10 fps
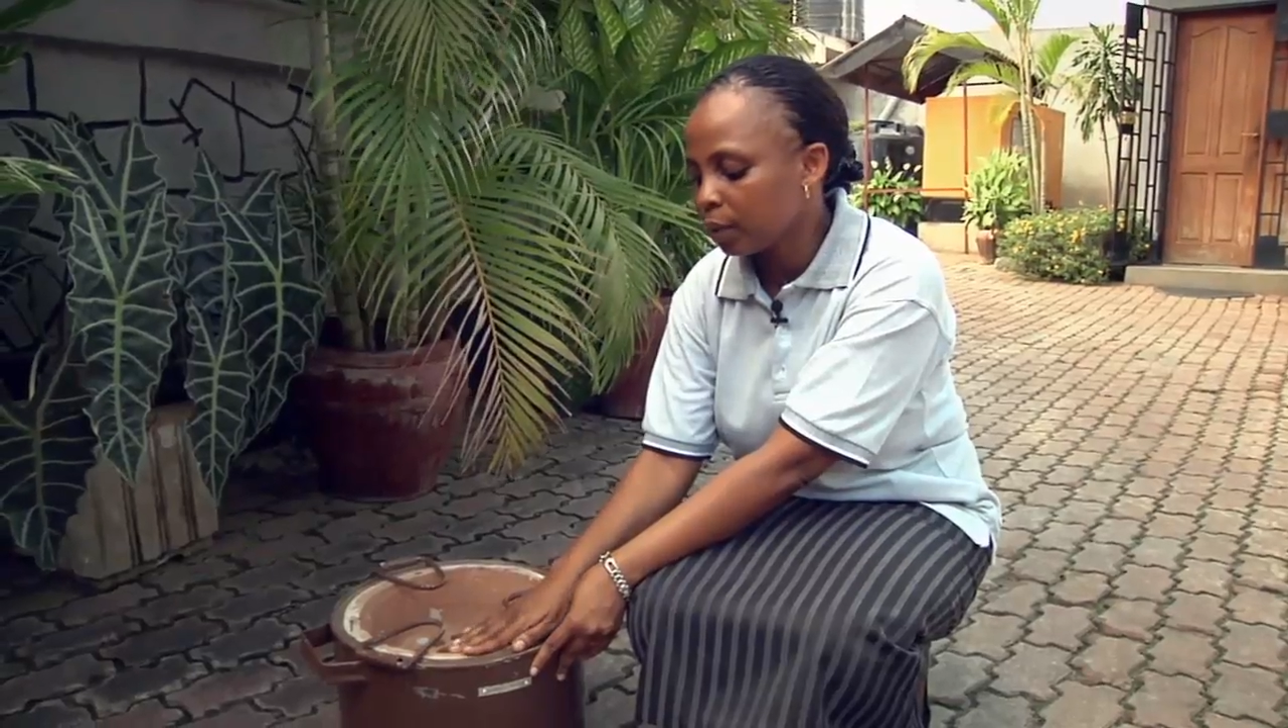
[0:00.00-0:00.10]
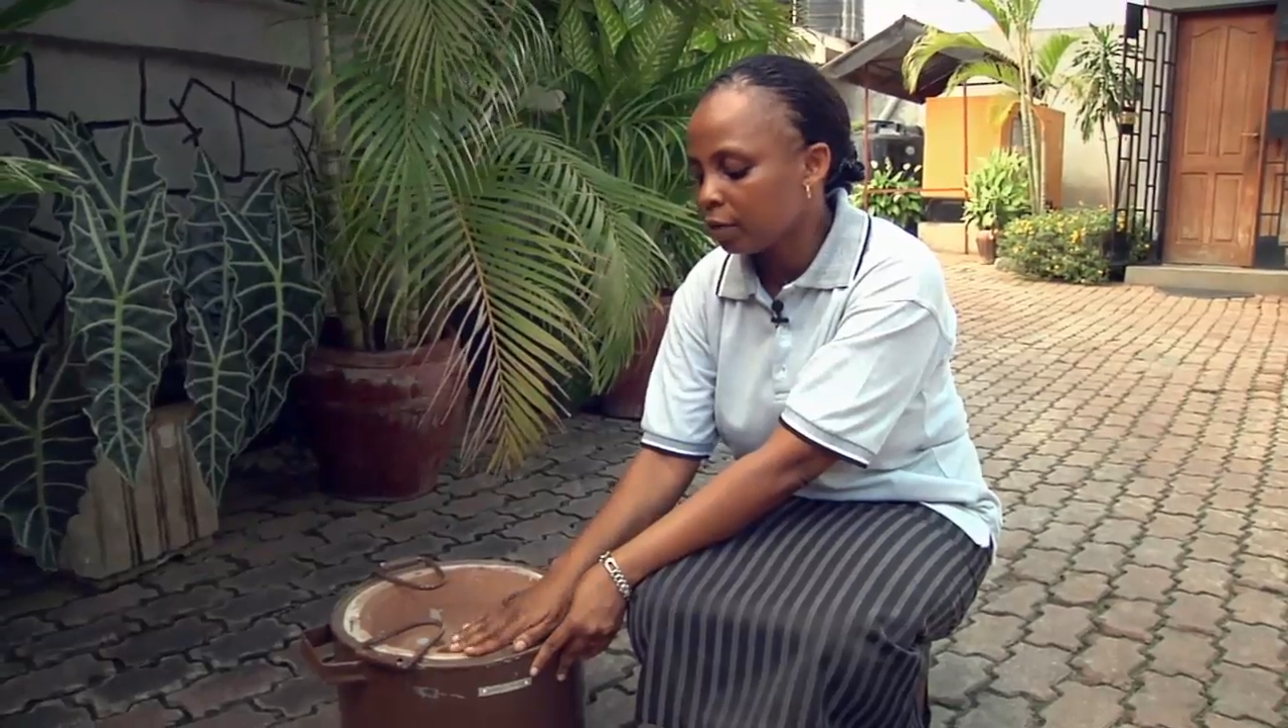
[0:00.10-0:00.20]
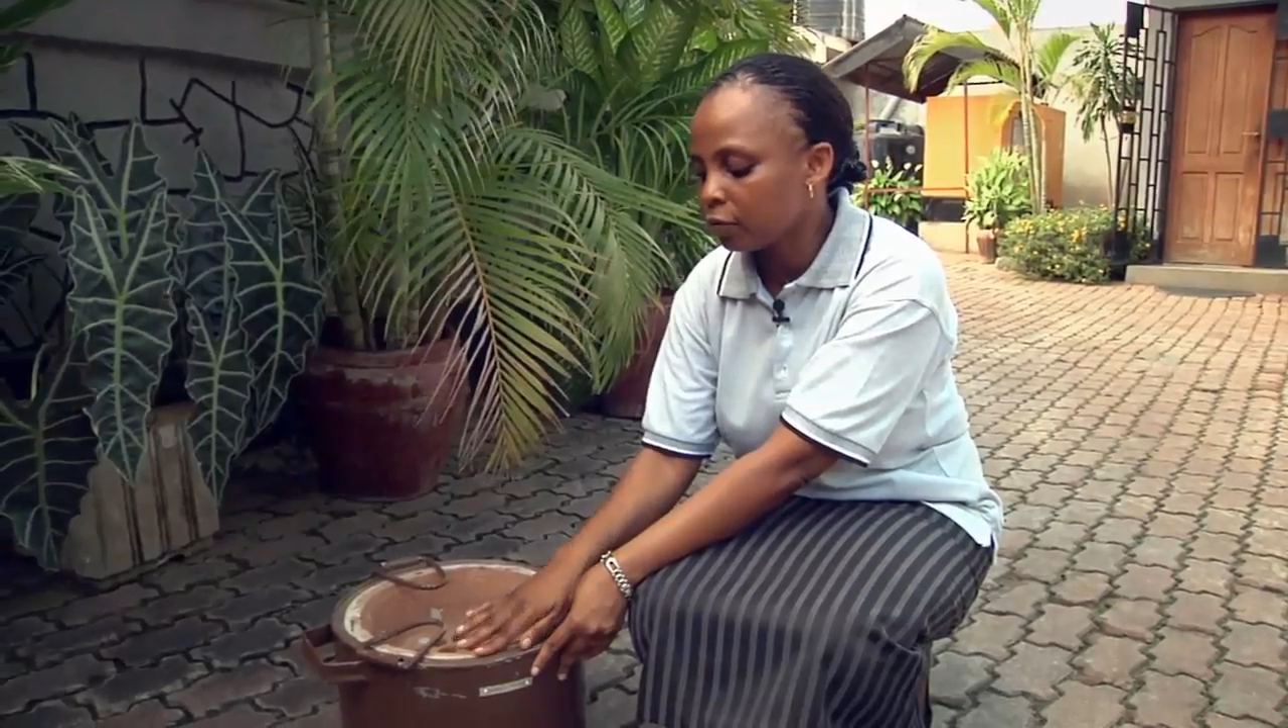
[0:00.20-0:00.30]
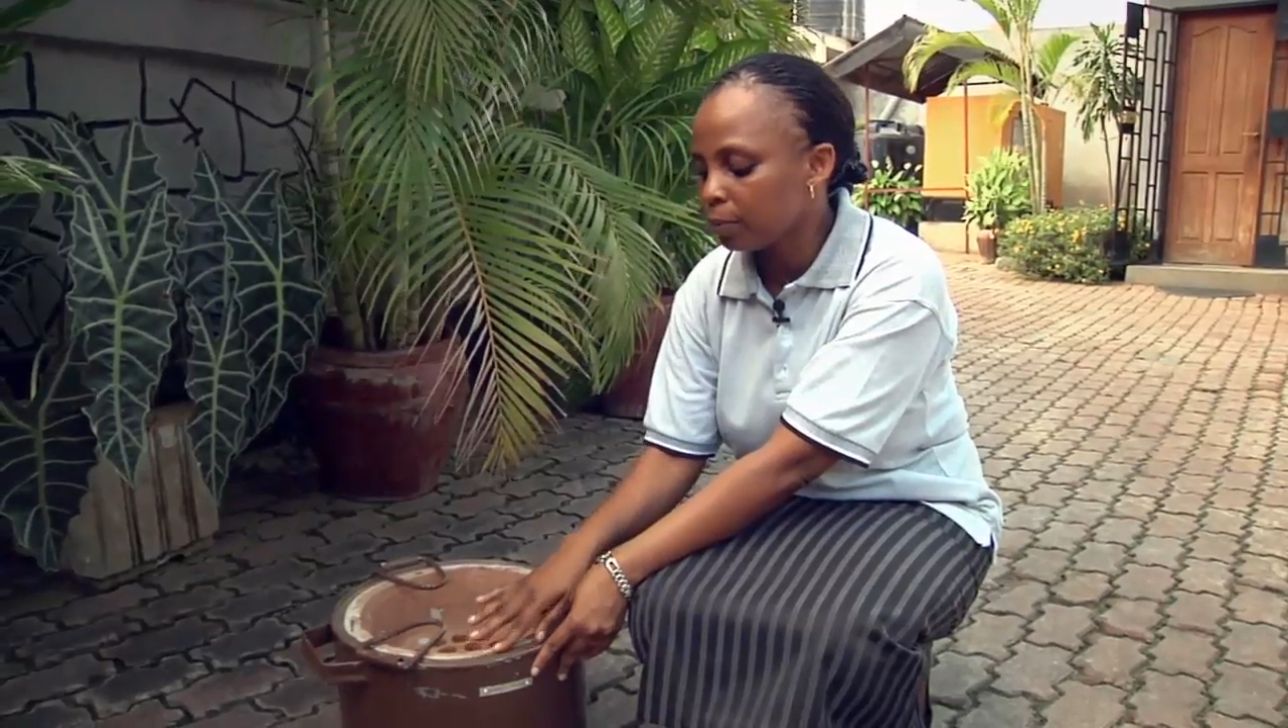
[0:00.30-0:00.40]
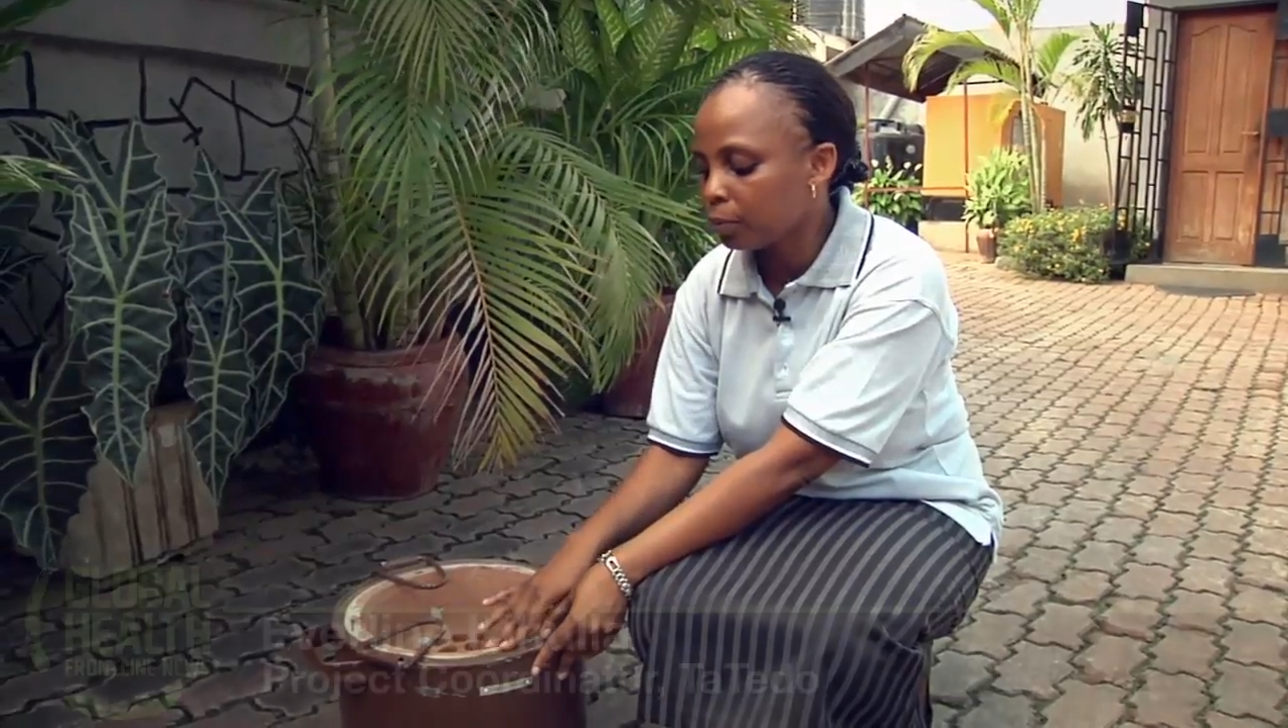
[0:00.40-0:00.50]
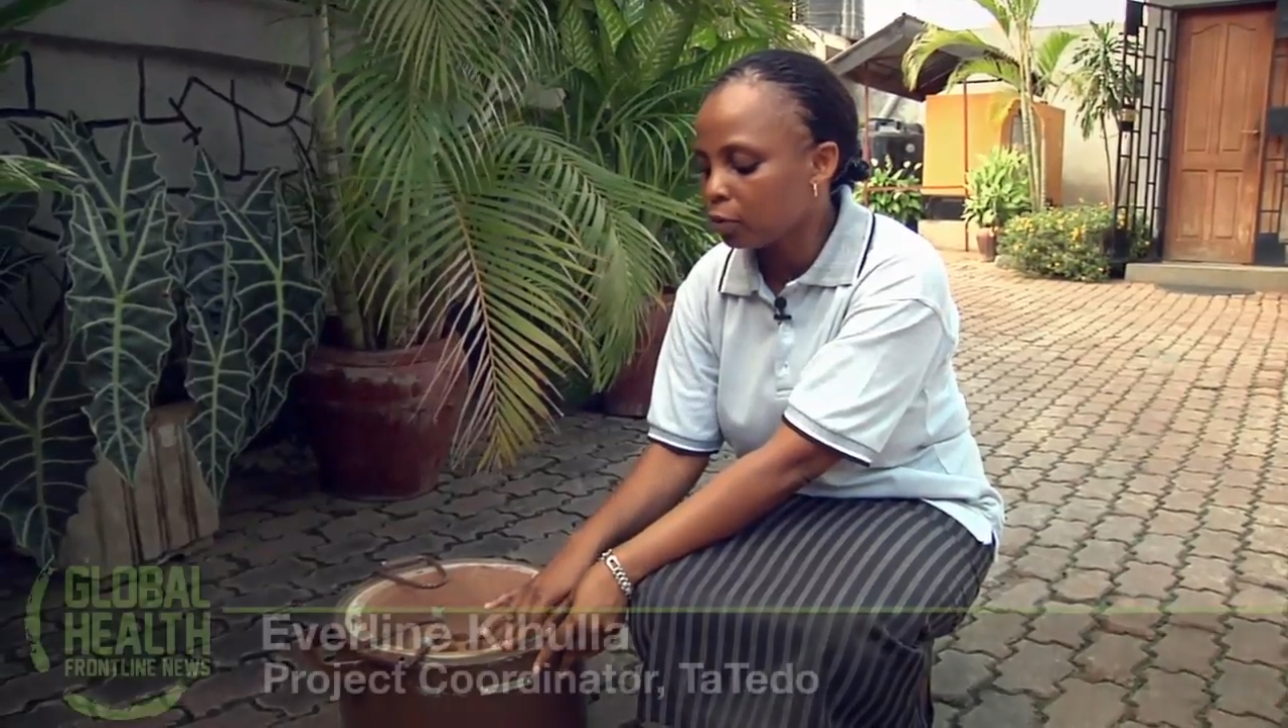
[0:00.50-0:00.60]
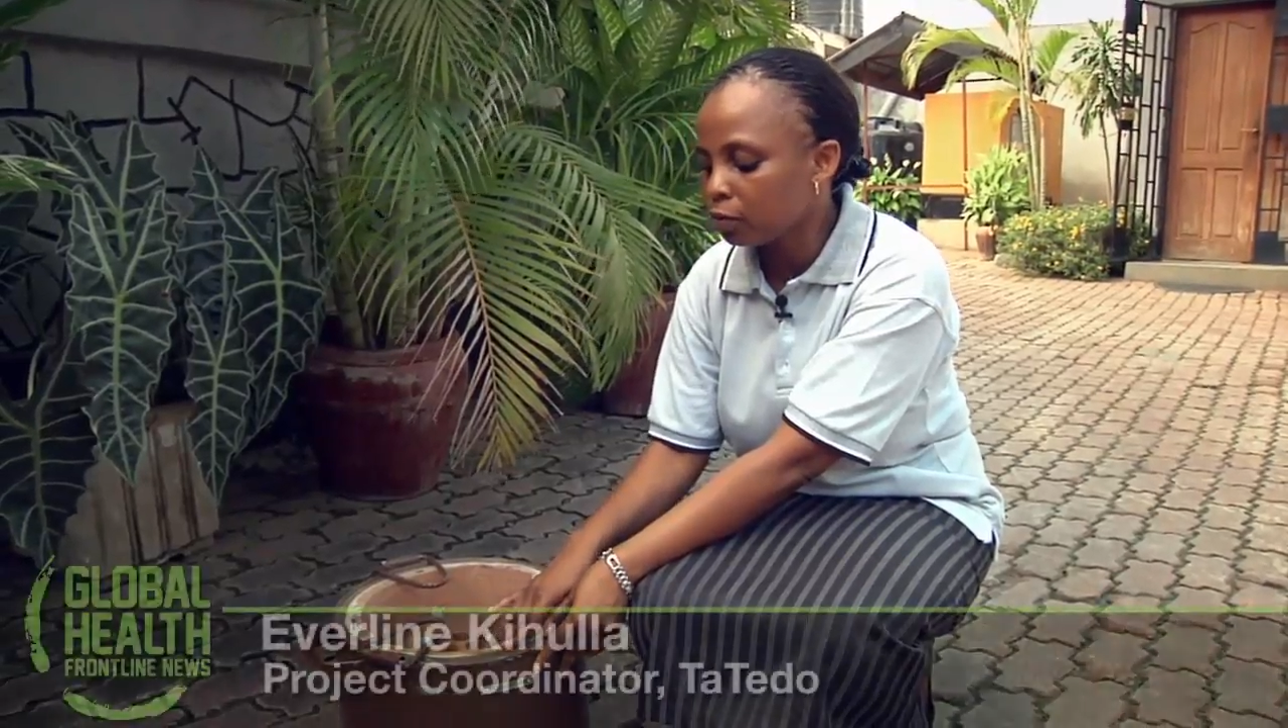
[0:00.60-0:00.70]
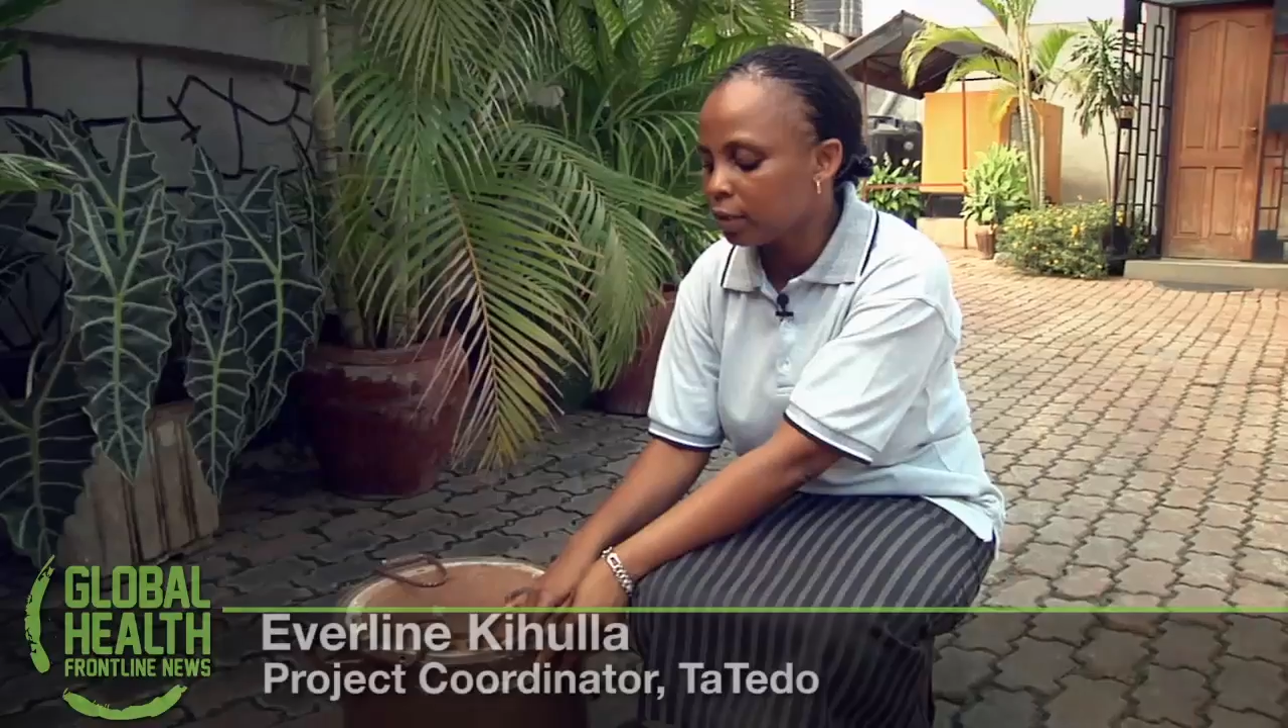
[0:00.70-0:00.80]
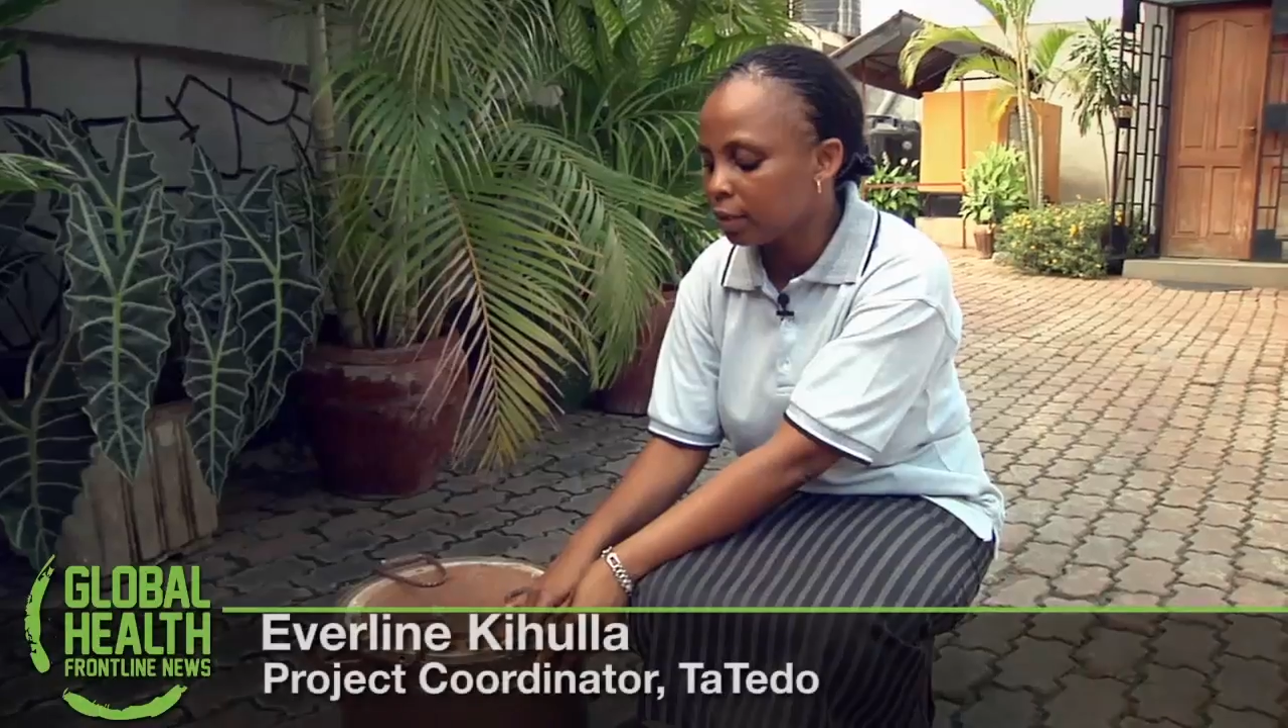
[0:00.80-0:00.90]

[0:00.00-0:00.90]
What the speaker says: we have improved